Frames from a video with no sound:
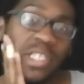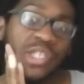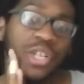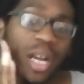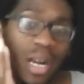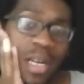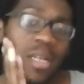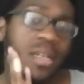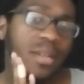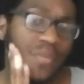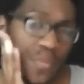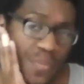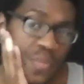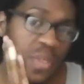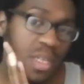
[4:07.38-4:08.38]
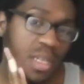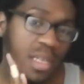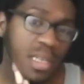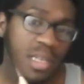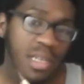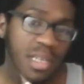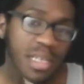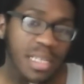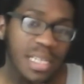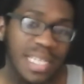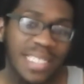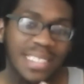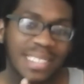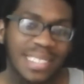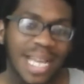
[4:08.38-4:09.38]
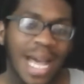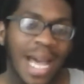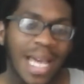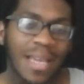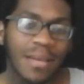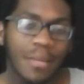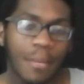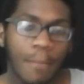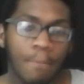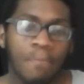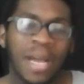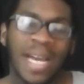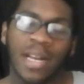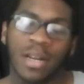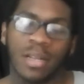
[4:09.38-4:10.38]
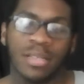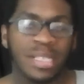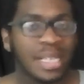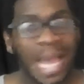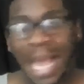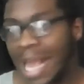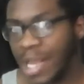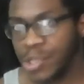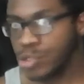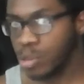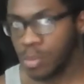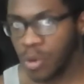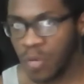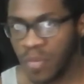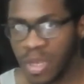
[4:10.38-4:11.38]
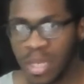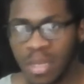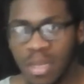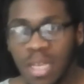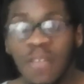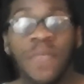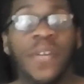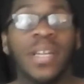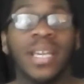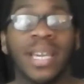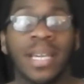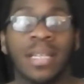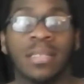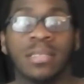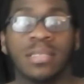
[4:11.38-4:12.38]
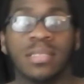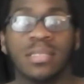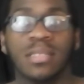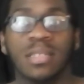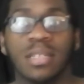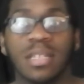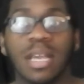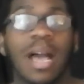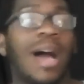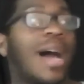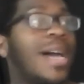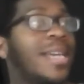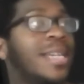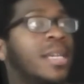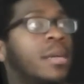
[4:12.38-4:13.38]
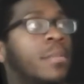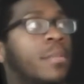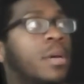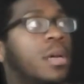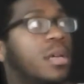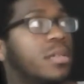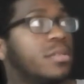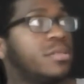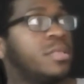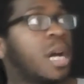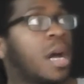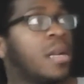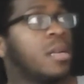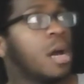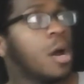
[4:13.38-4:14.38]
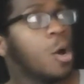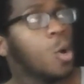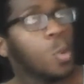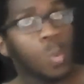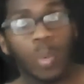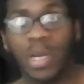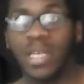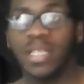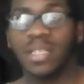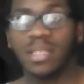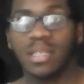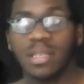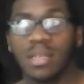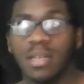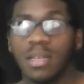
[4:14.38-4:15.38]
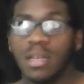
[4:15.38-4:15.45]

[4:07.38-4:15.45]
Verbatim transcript: the trailer is not better than the actual movie. If it is, I am done with